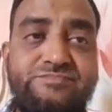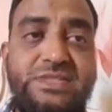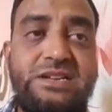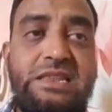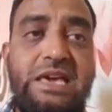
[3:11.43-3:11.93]

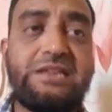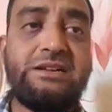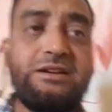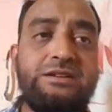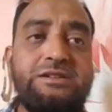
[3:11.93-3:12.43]

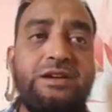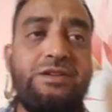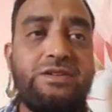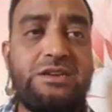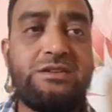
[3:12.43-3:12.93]
like
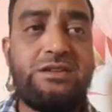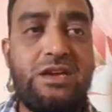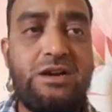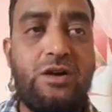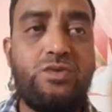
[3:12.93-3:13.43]
you can
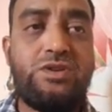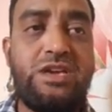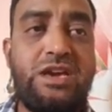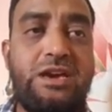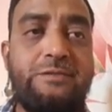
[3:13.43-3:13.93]
take out
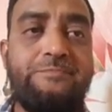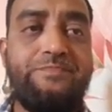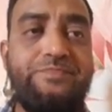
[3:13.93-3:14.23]
a,